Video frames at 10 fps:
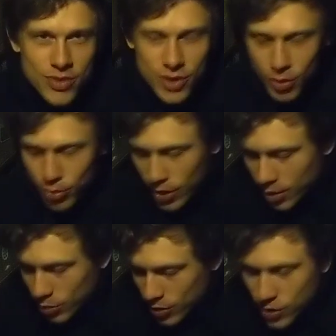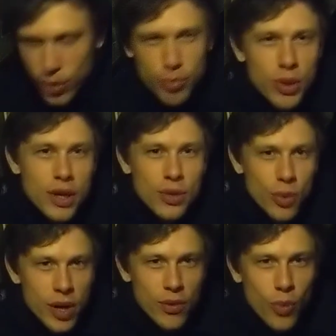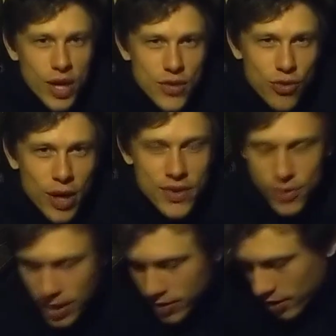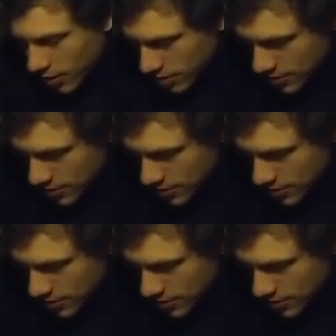Don't bring them. Quit bring your weird witch friends around here.